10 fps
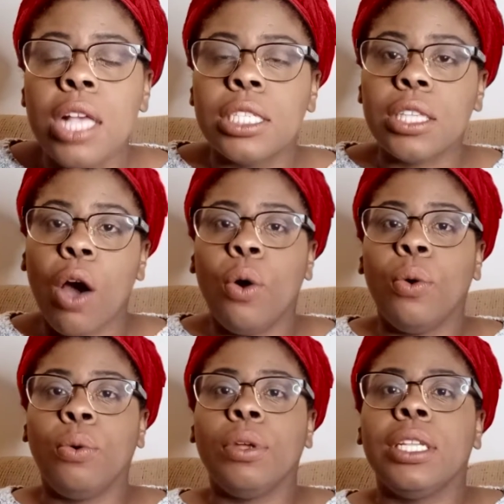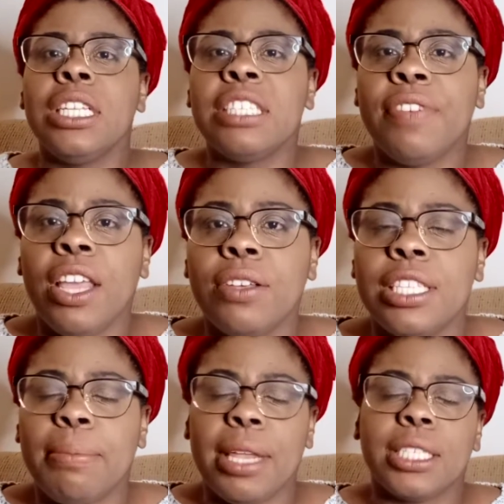So this video is
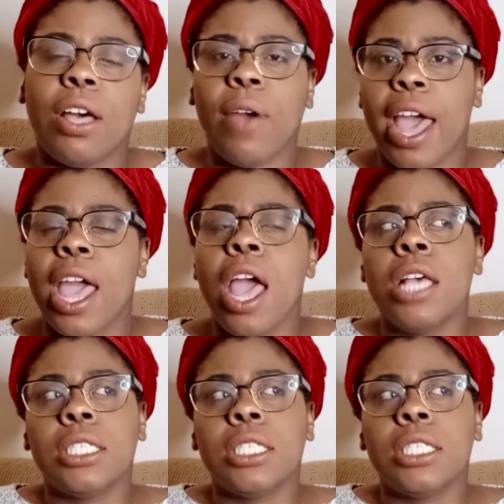10 minutes. Okay.